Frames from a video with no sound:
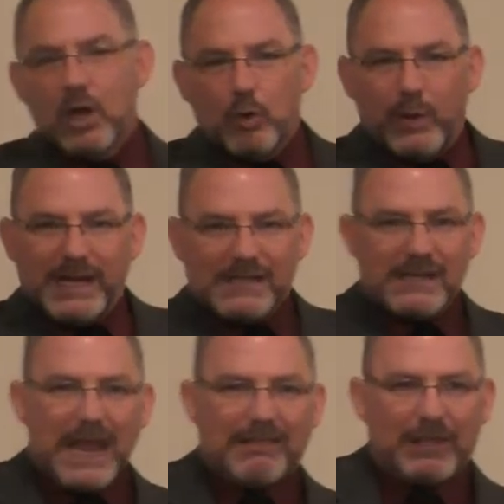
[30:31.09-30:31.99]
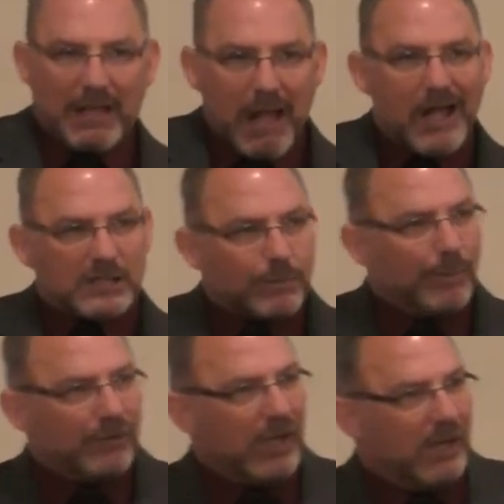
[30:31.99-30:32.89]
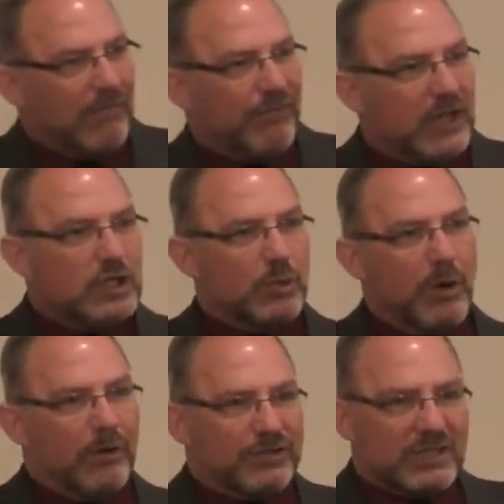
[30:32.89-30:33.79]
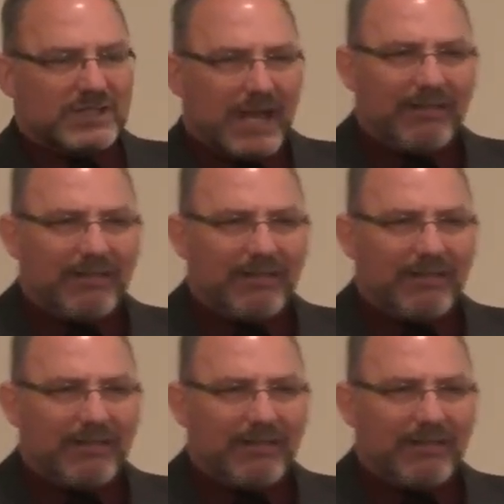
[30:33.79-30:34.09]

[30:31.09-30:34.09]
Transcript: we can take the gospel to individuals and say,